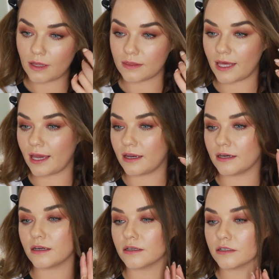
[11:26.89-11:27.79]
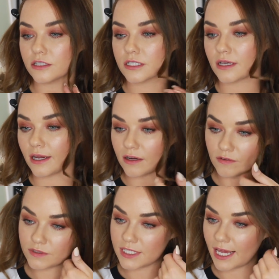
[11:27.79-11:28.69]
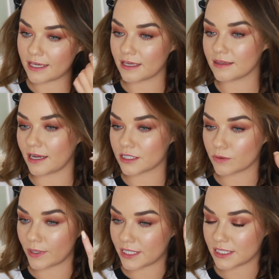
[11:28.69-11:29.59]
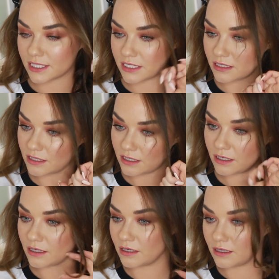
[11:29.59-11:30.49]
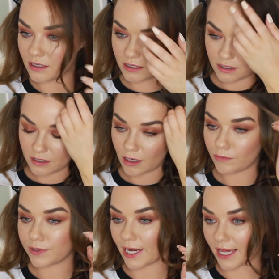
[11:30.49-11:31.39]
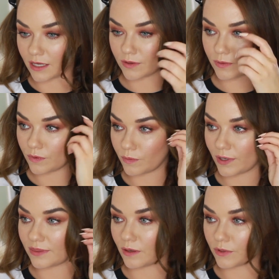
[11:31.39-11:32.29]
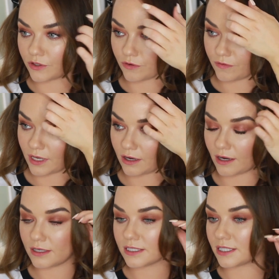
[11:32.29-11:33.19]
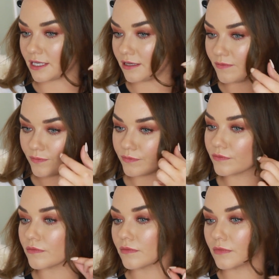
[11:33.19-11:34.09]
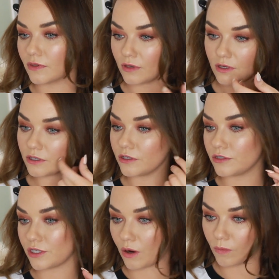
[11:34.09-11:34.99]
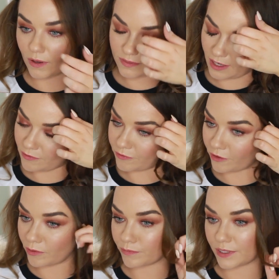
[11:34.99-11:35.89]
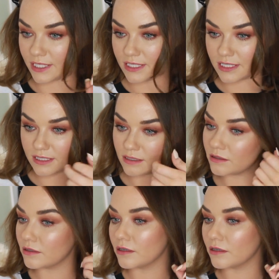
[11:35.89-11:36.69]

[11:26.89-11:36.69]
And then just kind of taking that twist and playing with it with your finger, see? You don't want that front piece